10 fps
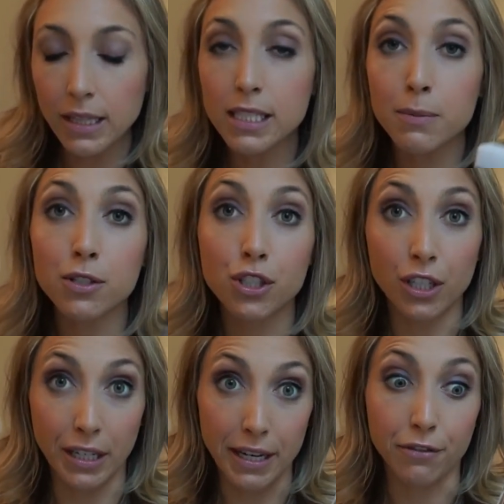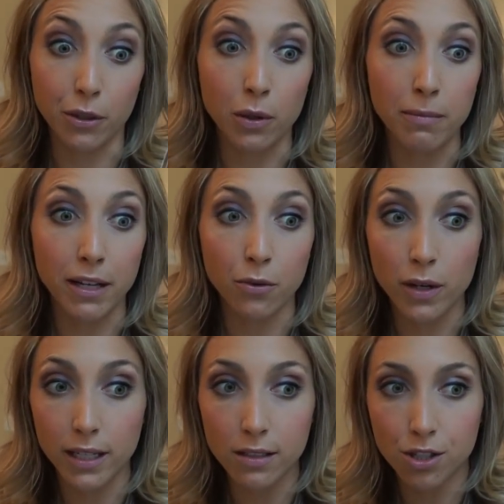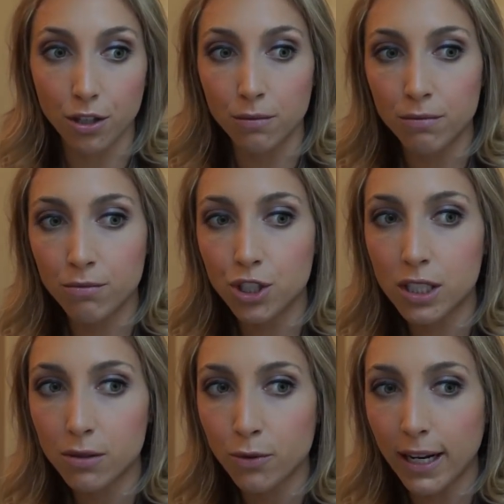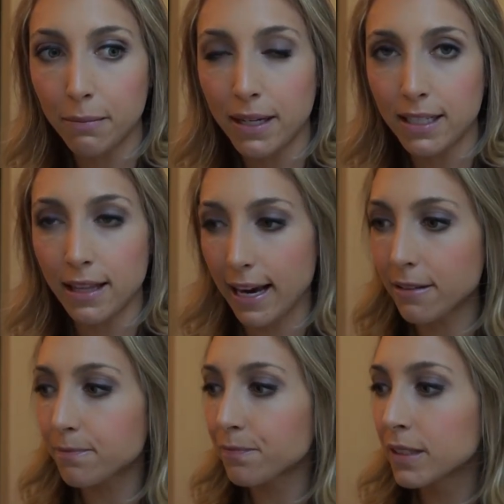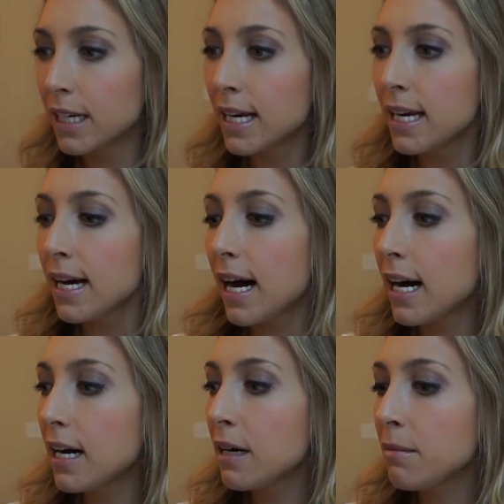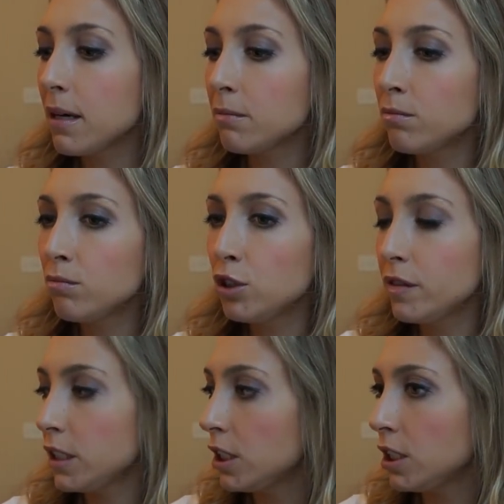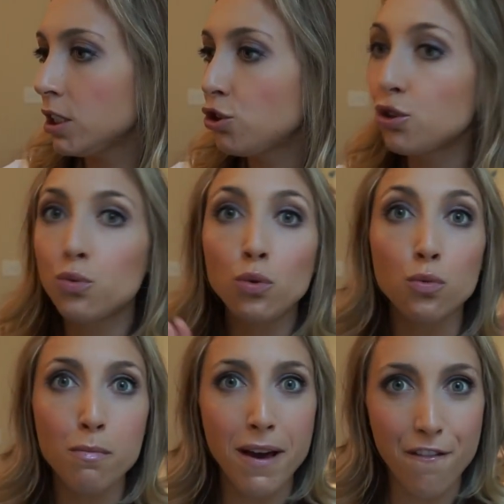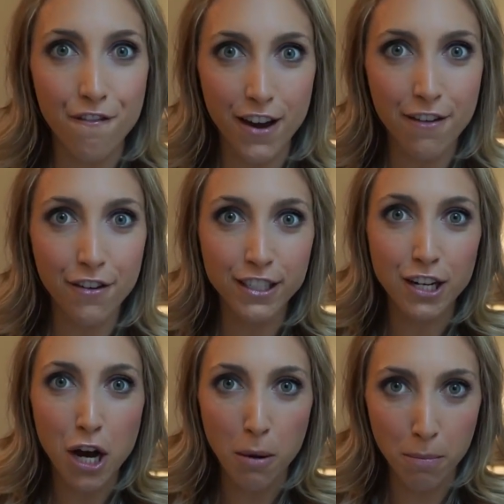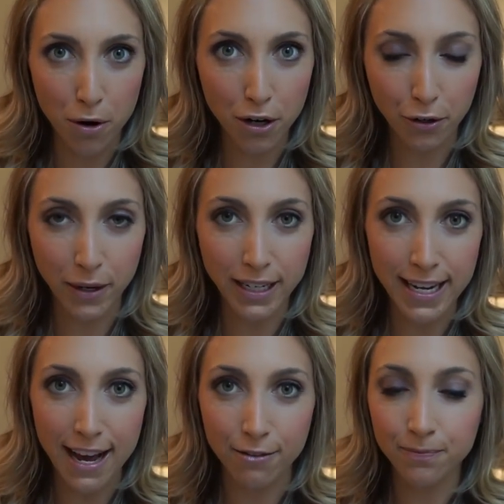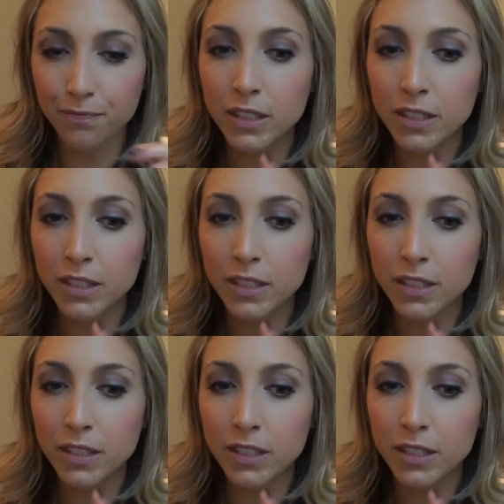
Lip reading: This smells good on everyone, by the way, so I'm just recommending that. Moving on to my favorite book right now.